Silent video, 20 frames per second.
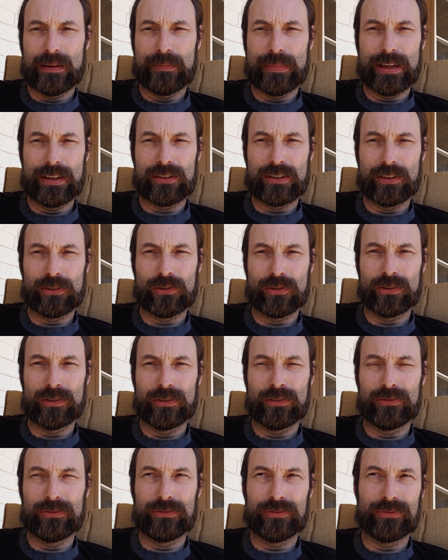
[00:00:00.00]
based on sort
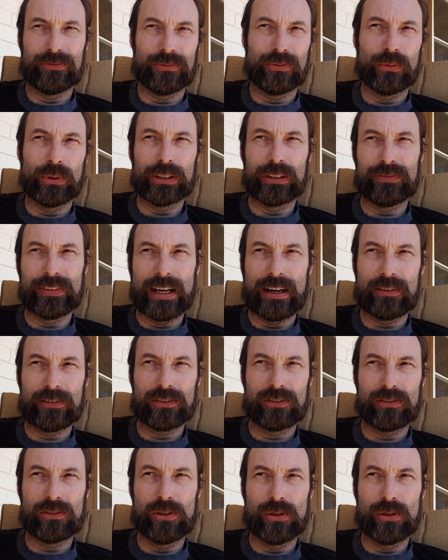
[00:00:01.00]
of what the virus is